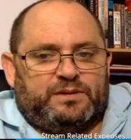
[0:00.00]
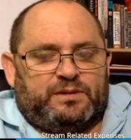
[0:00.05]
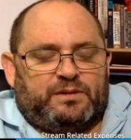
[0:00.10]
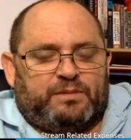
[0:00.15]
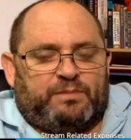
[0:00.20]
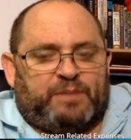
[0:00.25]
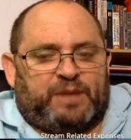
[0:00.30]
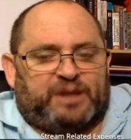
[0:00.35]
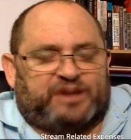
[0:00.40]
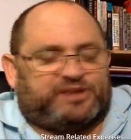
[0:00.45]

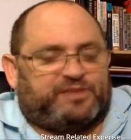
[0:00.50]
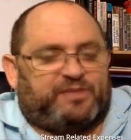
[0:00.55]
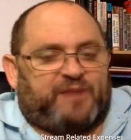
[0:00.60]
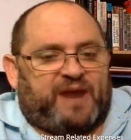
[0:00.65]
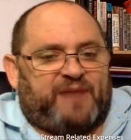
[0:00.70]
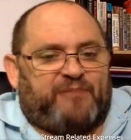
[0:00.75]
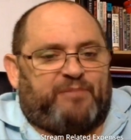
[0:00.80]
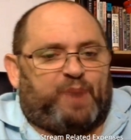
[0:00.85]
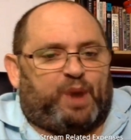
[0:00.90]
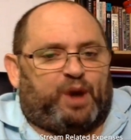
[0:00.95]
bust
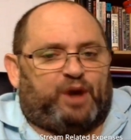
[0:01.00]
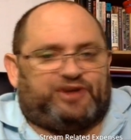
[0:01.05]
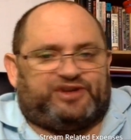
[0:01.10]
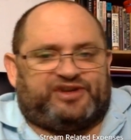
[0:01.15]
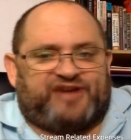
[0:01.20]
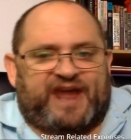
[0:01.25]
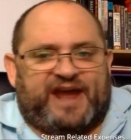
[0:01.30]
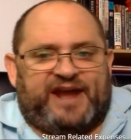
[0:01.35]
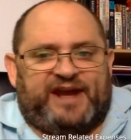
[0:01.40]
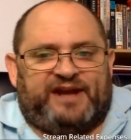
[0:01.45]
my balls
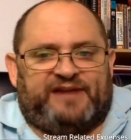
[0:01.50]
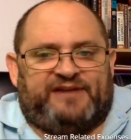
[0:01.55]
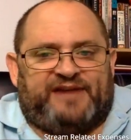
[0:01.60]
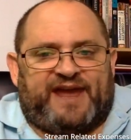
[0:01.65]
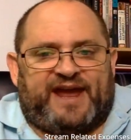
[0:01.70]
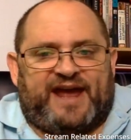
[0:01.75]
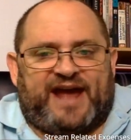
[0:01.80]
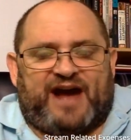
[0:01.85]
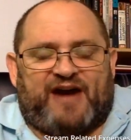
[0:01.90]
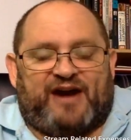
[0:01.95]
day in and
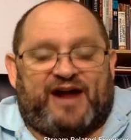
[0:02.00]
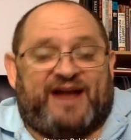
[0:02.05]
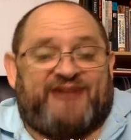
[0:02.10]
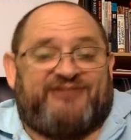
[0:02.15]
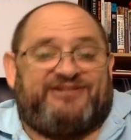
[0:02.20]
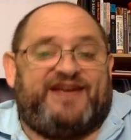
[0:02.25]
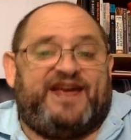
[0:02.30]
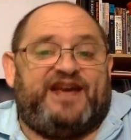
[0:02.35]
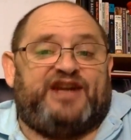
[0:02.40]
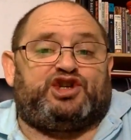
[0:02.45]
day out
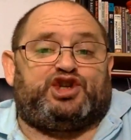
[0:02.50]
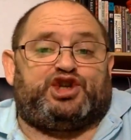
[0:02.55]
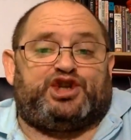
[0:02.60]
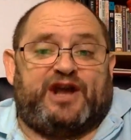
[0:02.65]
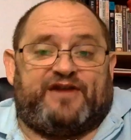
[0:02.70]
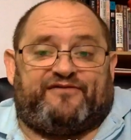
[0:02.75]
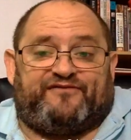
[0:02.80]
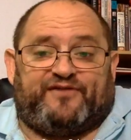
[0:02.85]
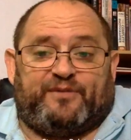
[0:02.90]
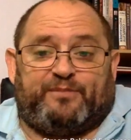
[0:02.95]
and take
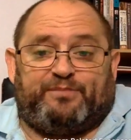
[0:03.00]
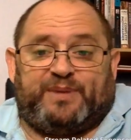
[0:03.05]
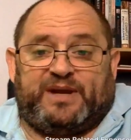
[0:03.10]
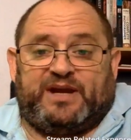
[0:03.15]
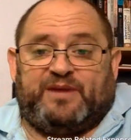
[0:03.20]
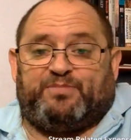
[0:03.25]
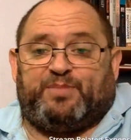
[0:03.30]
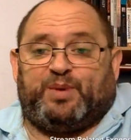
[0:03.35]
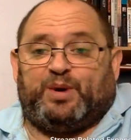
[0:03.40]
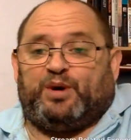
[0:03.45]
shit from
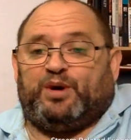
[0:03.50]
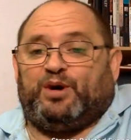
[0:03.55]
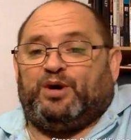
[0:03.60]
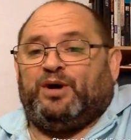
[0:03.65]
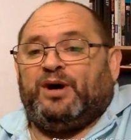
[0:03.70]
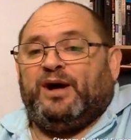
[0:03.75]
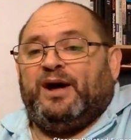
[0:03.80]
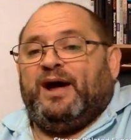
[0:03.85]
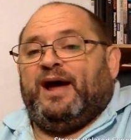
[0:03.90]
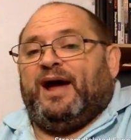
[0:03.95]

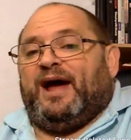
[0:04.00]
people